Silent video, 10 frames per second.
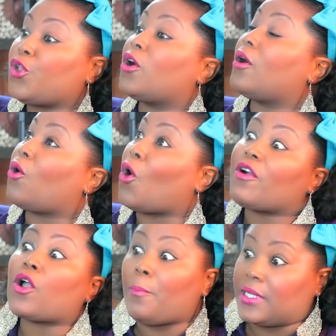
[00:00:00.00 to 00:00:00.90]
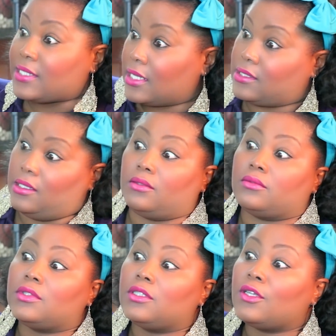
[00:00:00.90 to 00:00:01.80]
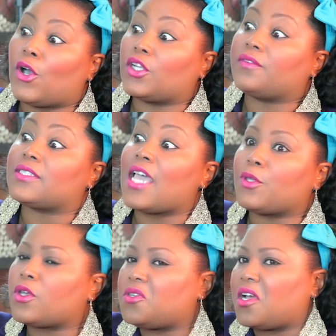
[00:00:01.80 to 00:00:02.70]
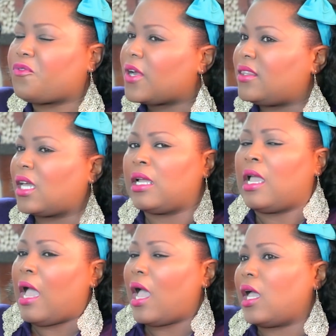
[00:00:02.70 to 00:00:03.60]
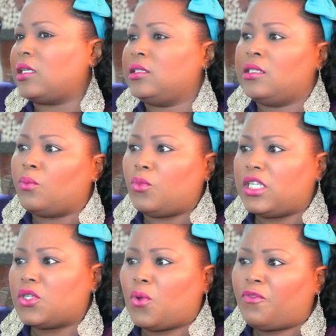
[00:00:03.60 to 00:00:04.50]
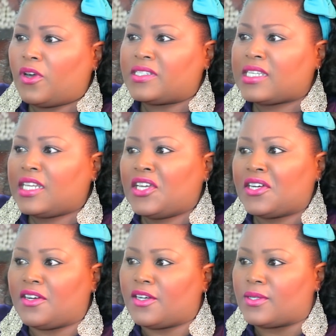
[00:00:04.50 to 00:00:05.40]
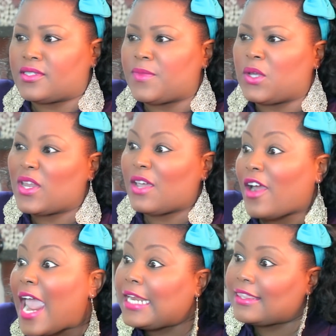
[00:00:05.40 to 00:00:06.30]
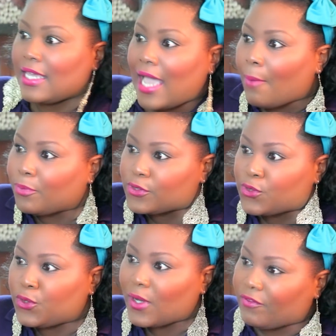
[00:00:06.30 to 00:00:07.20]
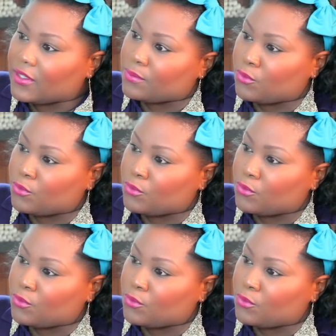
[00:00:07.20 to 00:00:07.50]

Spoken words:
or you're overcompensating a lot of the time because you're afraid that, would he go for a skinnier girl or something whenever anything happens or you have